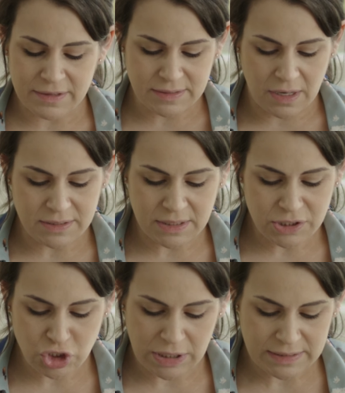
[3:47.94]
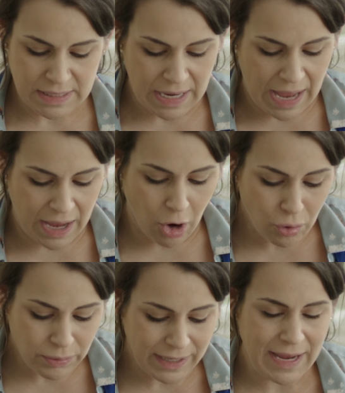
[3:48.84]
this sausage is that it
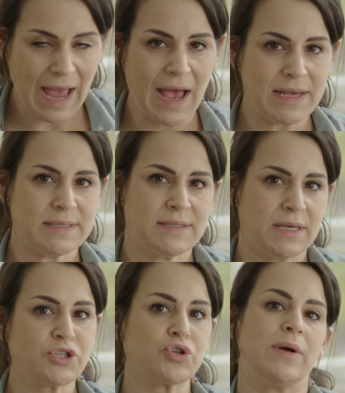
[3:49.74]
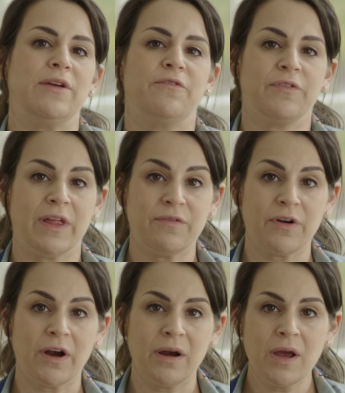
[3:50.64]
already has such great
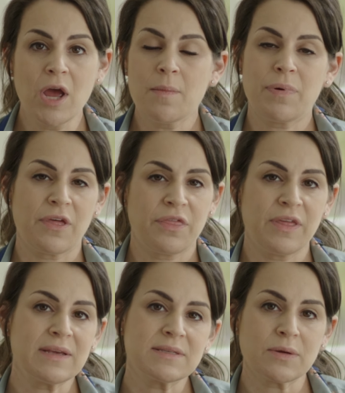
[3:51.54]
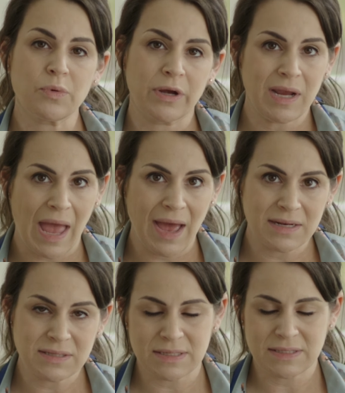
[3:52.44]
flavor, but the things that we're gonna
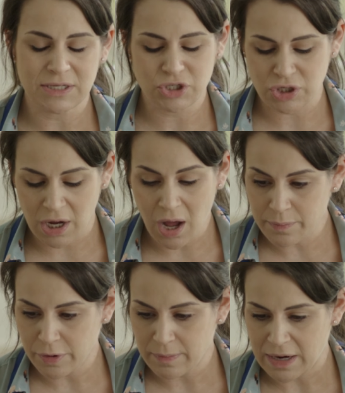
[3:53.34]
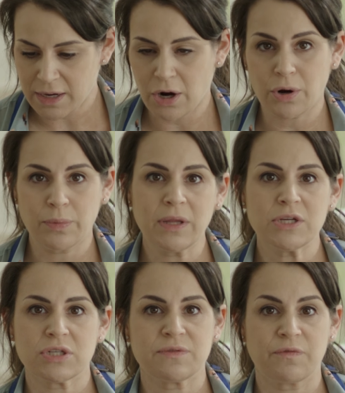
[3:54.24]
add to this dish to complement it are really
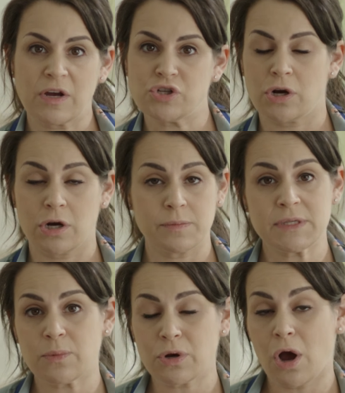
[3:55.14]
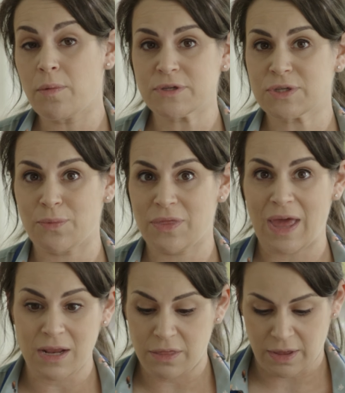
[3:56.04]
just fresh herbs that would almost go with
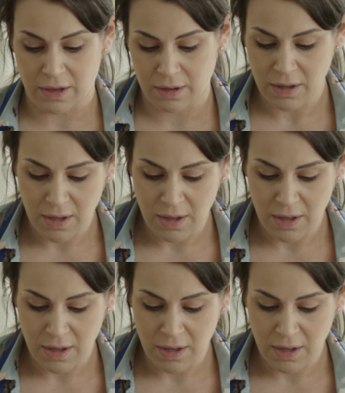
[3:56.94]
anything.